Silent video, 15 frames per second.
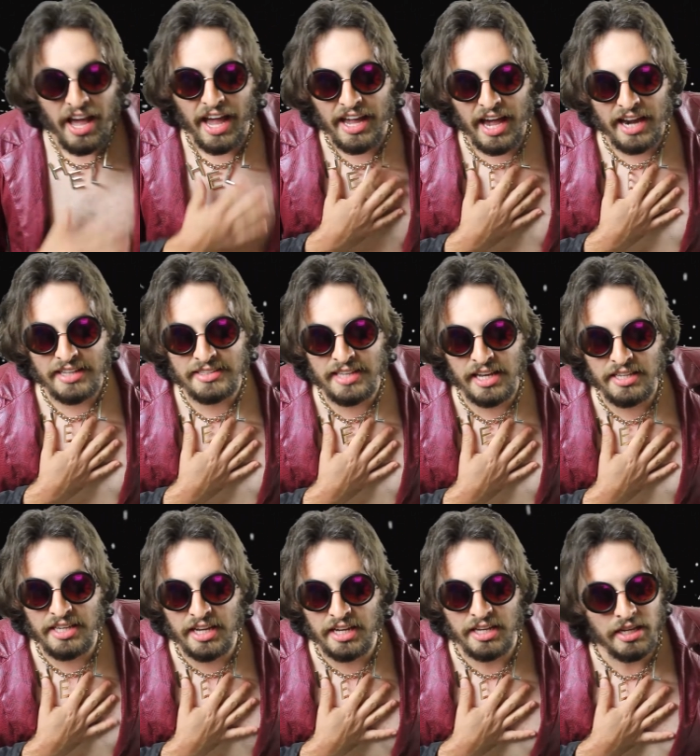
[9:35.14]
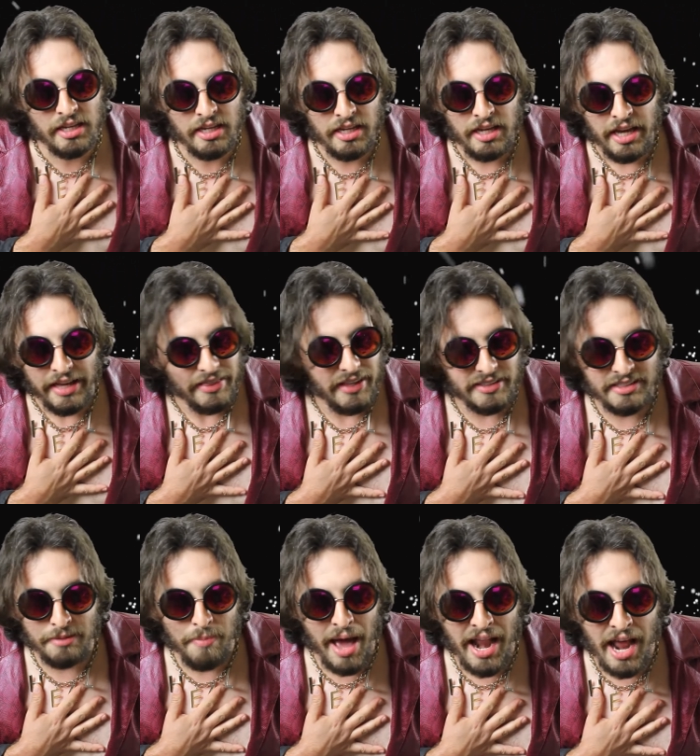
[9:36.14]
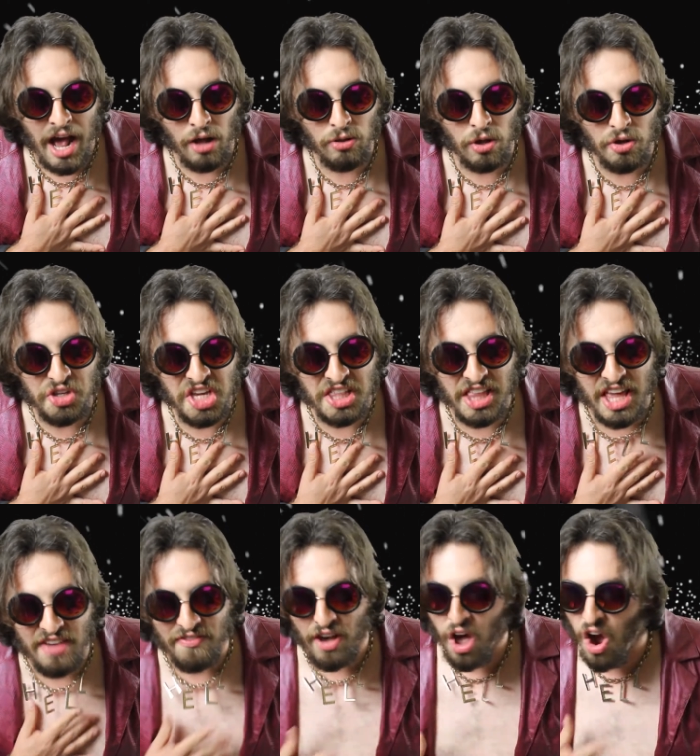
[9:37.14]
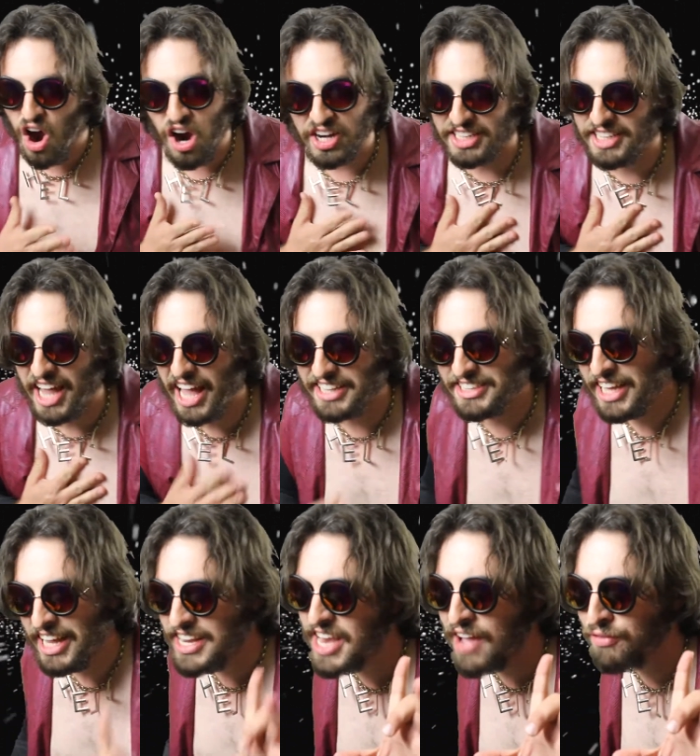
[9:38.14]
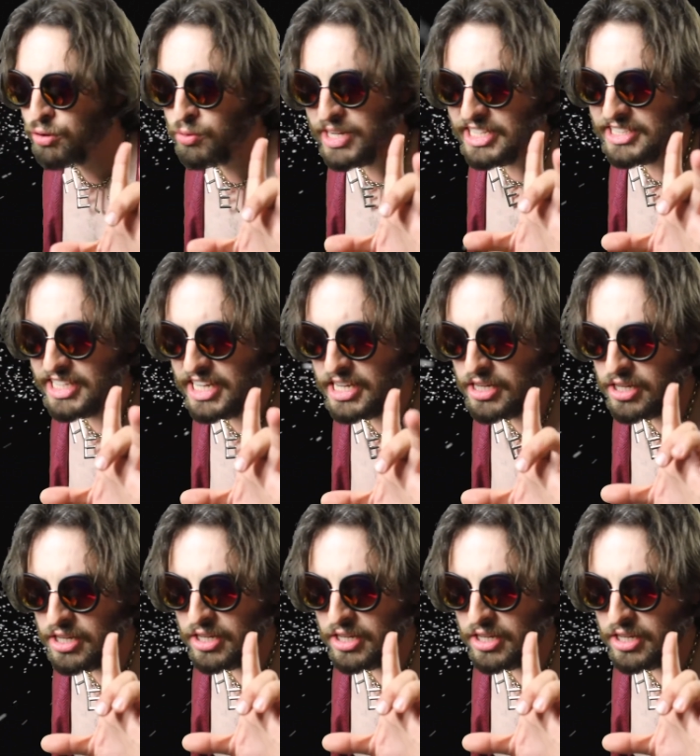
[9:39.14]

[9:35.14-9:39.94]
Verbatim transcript: I gotta tell you, doesn't matter how long you live, heart attacks, never easy.